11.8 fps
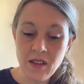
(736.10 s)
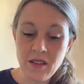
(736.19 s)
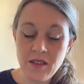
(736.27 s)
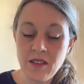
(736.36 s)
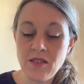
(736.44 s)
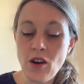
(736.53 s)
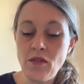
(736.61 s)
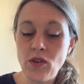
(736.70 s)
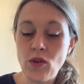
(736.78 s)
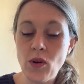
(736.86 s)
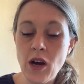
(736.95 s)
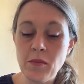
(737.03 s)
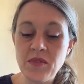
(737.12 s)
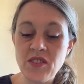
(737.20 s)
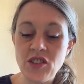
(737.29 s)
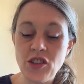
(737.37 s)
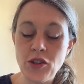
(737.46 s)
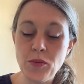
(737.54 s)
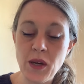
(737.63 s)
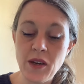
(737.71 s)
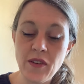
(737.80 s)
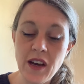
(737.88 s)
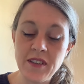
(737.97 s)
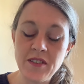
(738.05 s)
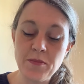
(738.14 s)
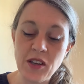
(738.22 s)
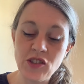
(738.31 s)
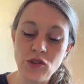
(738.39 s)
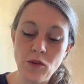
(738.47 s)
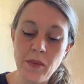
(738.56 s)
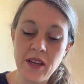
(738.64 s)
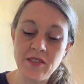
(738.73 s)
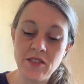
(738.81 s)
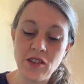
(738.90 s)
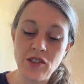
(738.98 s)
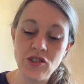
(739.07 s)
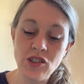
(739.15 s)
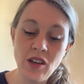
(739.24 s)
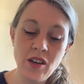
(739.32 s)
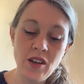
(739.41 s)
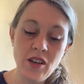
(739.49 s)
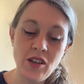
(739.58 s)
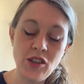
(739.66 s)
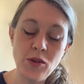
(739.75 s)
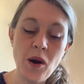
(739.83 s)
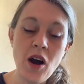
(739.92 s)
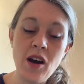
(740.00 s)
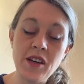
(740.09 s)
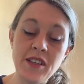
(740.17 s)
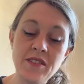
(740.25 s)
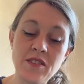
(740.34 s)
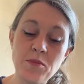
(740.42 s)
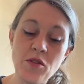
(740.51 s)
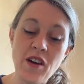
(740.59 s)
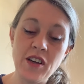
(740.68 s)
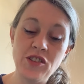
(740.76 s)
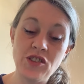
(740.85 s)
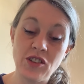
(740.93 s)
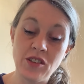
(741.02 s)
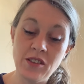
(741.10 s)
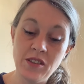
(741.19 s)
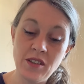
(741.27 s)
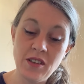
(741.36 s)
This oracle comes to you with a special message. You are an inspiration.